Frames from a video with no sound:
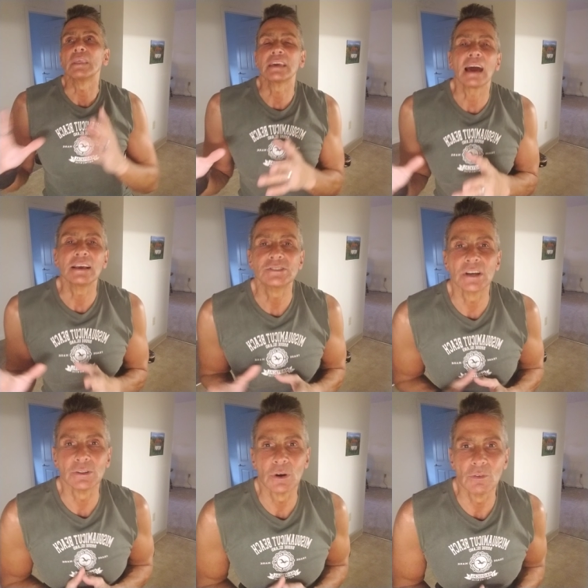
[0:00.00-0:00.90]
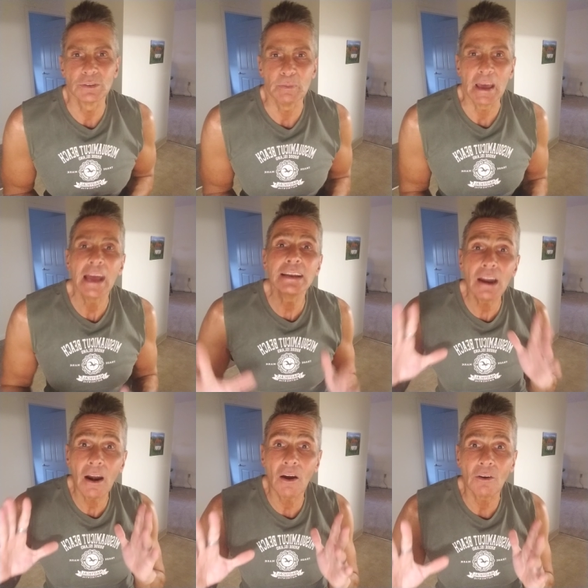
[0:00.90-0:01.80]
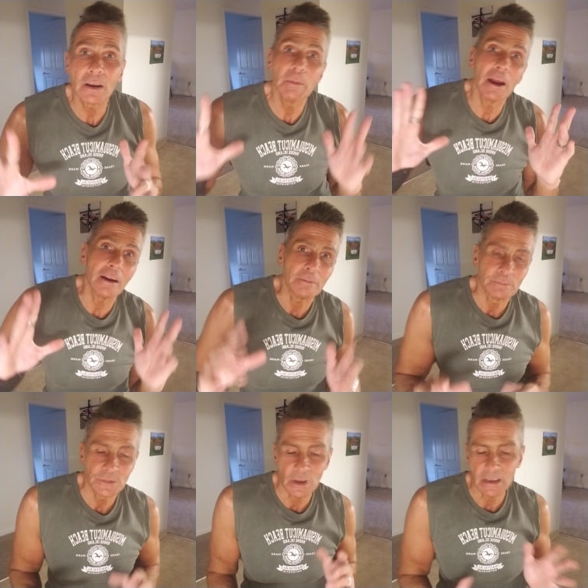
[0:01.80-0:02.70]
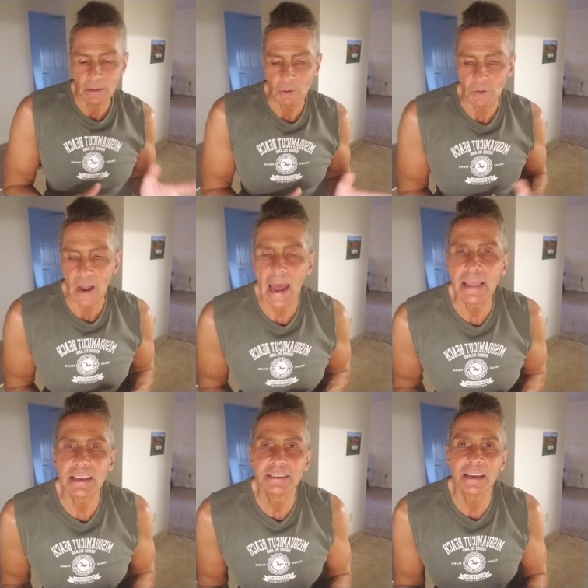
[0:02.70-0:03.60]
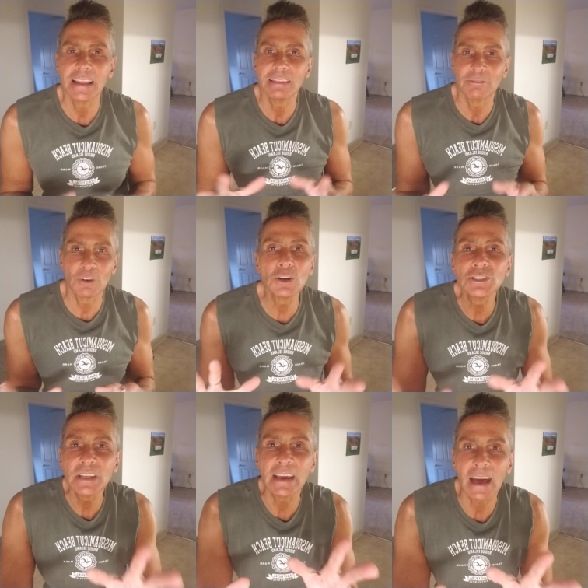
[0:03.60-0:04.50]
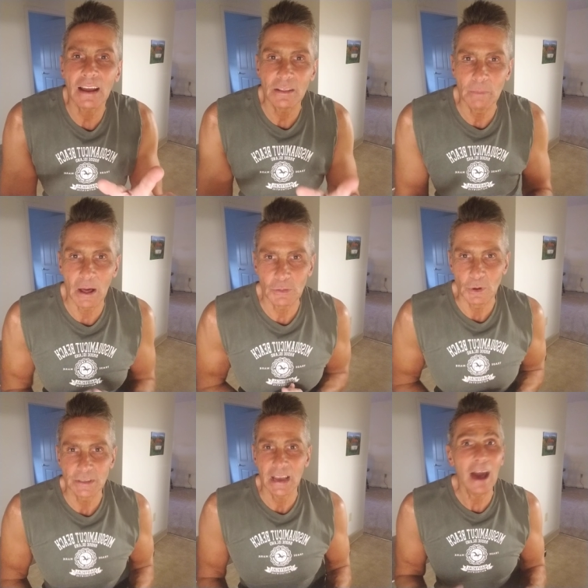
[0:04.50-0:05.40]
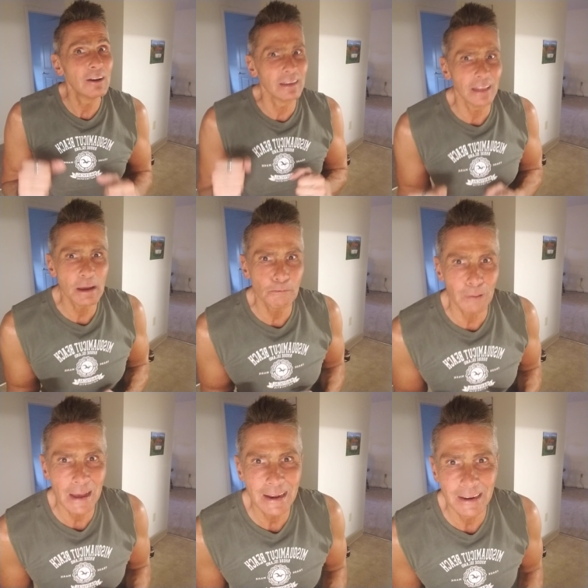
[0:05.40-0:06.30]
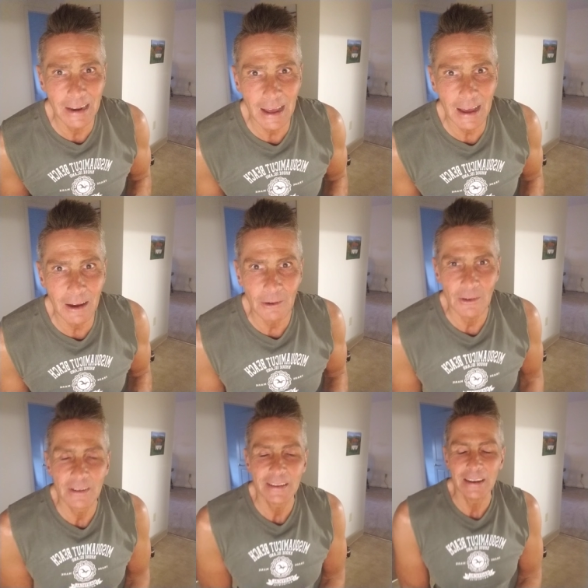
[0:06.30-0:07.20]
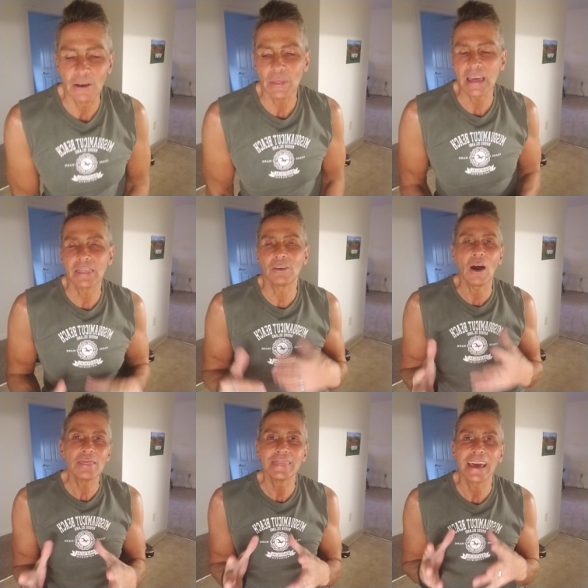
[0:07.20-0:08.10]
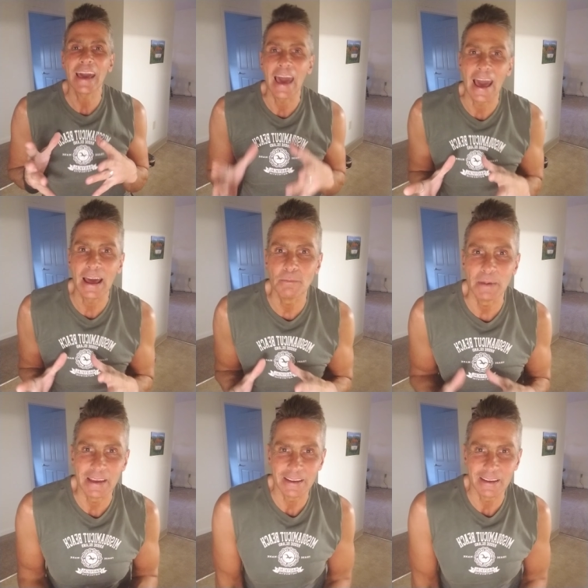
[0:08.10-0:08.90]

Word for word: of the guys yelled over to me, hey, Daryl, come here. So I came over, and they said, and the first thing out of their mouth was, how do you like Biden now? You know, they thought they had me.